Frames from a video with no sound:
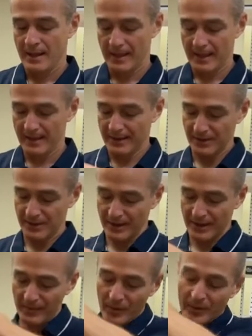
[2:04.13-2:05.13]
And there's a
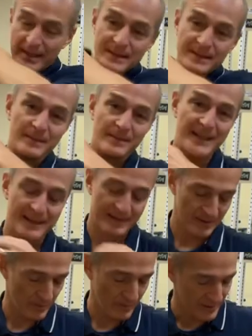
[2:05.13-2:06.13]
couple ways to make
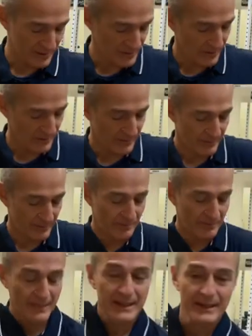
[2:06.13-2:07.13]
this work. So
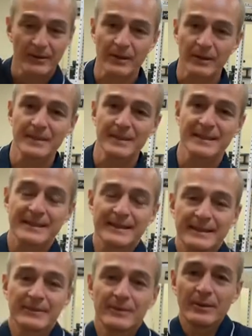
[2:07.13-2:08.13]
my arm is
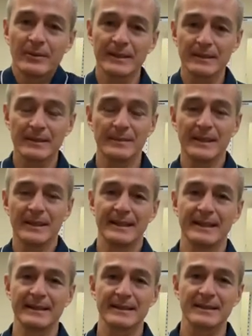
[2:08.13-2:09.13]
still going to be
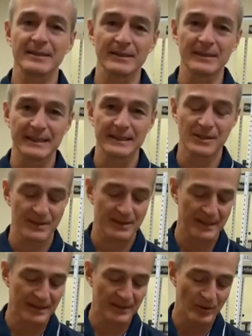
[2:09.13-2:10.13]
in the sling just
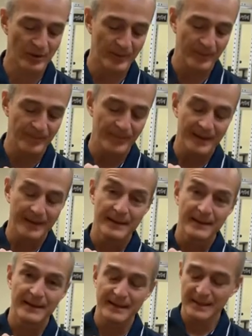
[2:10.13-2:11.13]
like normal.
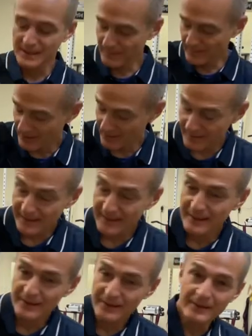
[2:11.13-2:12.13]
This part
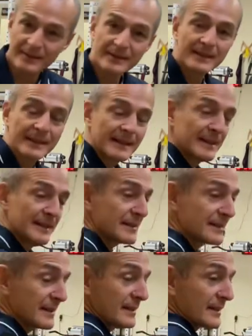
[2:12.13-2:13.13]
here
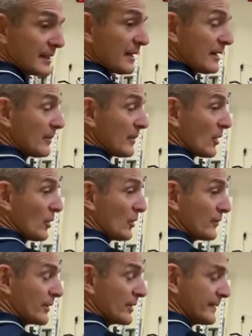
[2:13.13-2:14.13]
is gonna come
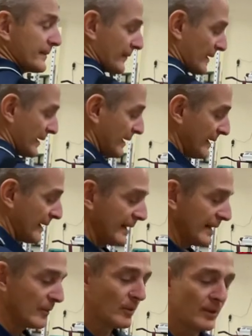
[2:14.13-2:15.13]
over
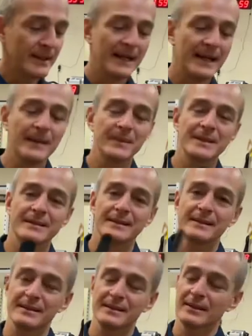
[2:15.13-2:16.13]
and what happens
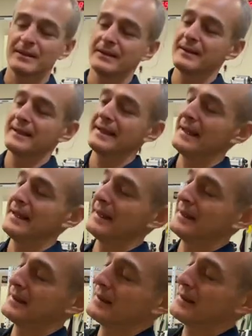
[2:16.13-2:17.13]
is on the
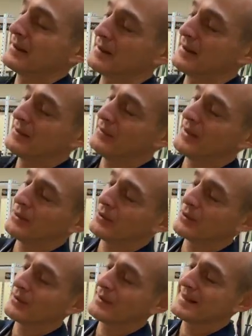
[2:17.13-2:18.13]
end, the
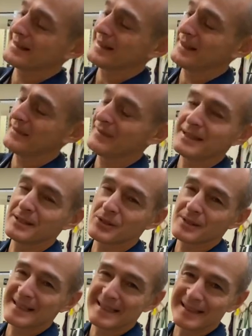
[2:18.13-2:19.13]
Velcro, this is kind of an
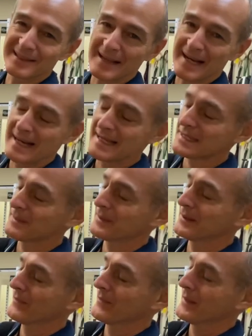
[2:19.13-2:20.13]
interesting clasp.